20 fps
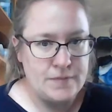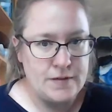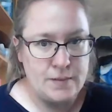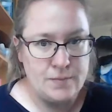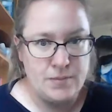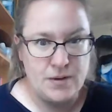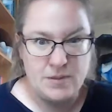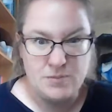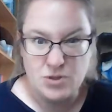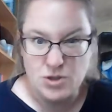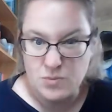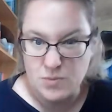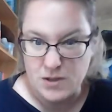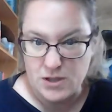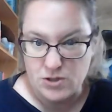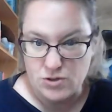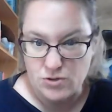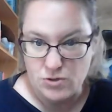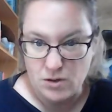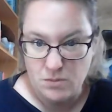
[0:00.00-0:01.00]
Perhaps she'll be
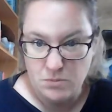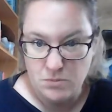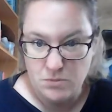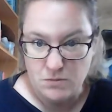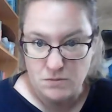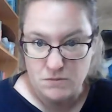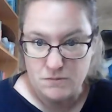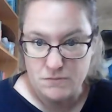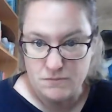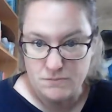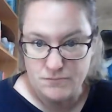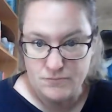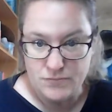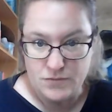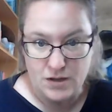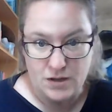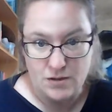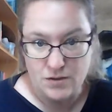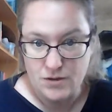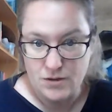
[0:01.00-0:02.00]
in trouble.
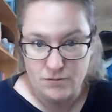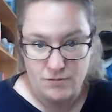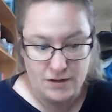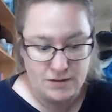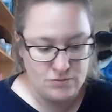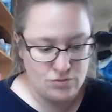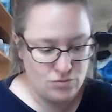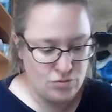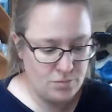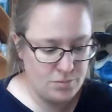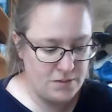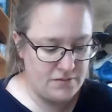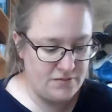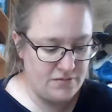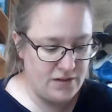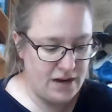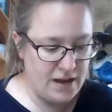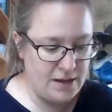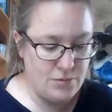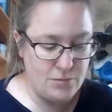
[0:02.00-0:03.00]
Can't go around dropping
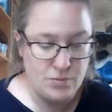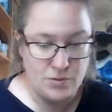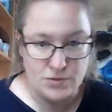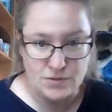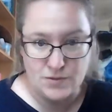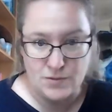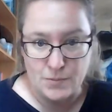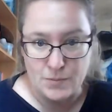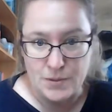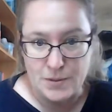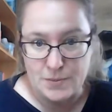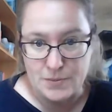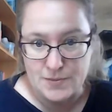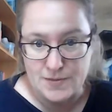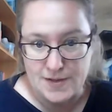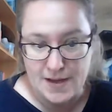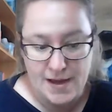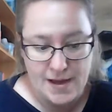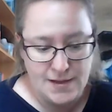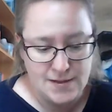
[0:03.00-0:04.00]
flower pots on
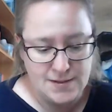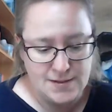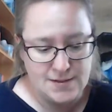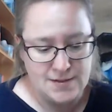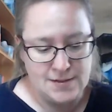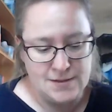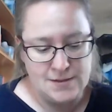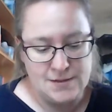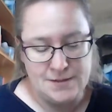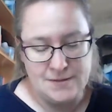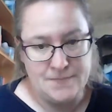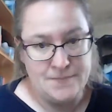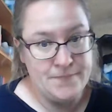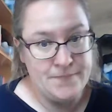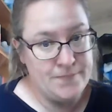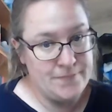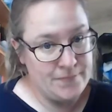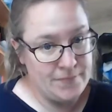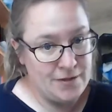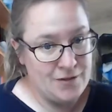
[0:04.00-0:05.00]
people's heads.
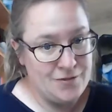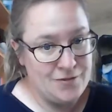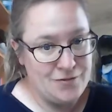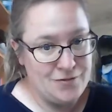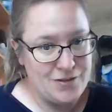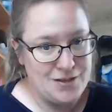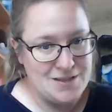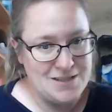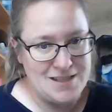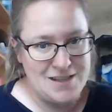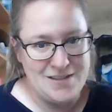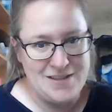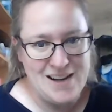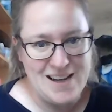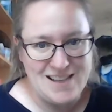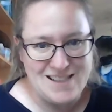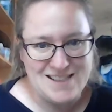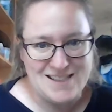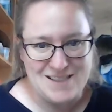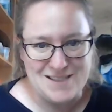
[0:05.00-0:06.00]
Find out
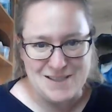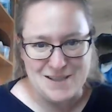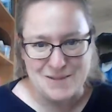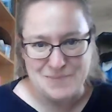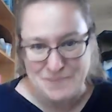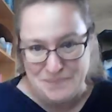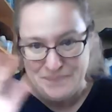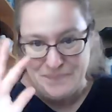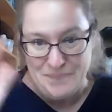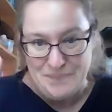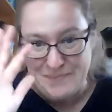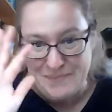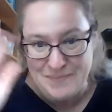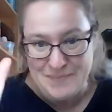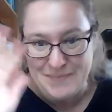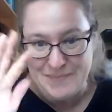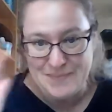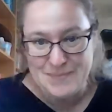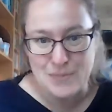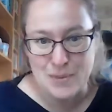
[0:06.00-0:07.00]
next time.
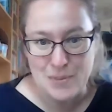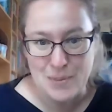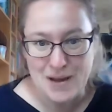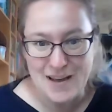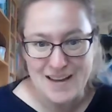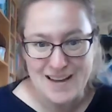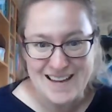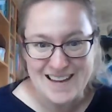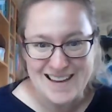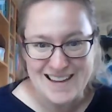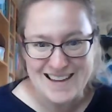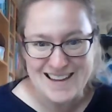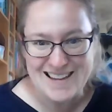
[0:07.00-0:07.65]
Bye-bye.